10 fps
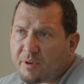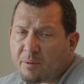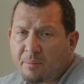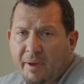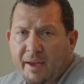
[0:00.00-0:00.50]
bring
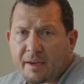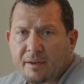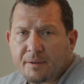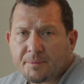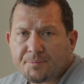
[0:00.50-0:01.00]
him back
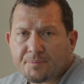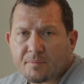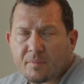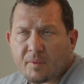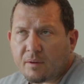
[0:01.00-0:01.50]

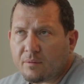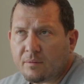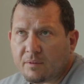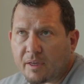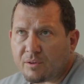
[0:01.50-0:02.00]

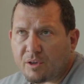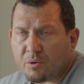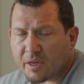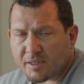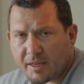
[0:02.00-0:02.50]
like 3
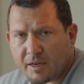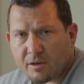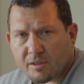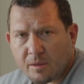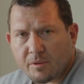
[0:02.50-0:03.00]
weeks
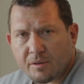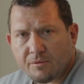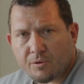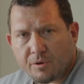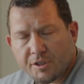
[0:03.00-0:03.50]
later or something
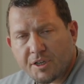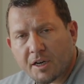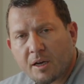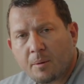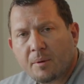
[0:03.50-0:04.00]
for a
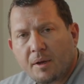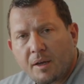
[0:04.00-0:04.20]
checkup.